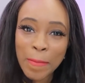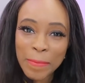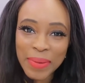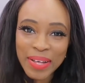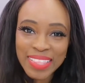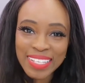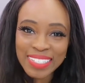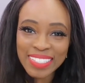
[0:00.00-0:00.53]

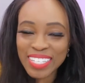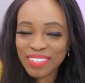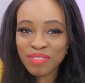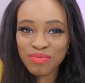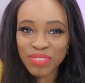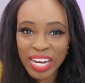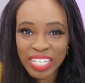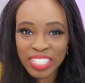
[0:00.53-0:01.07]
But there's
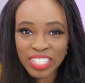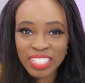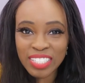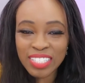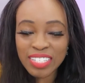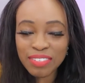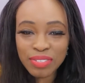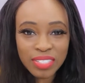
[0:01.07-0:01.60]
different ranges
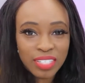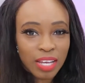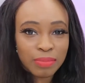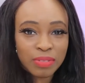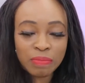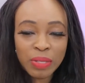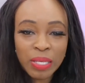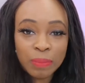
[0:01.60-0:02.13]
and different
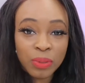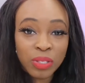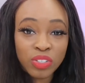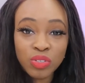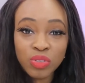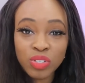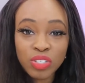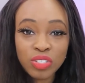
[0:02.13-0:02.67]
types of people,
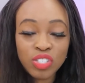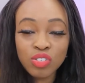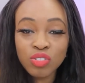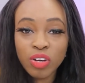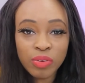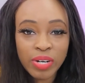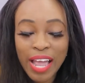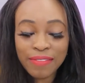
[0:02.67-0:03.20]
and you
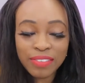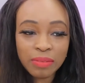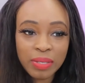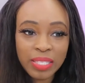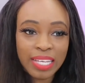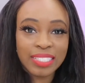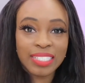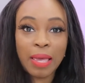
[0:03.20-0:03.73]
don't have to
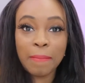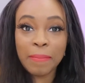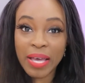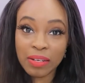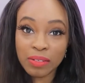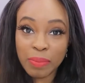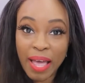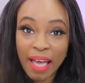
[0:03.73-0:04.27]
be that £10
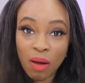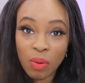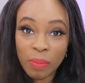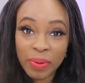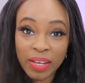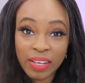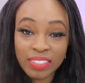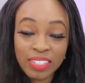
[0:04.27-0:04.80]
per hour
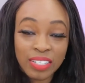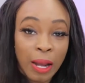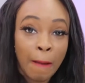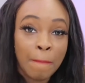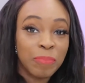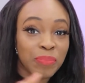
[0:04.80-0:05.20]
person.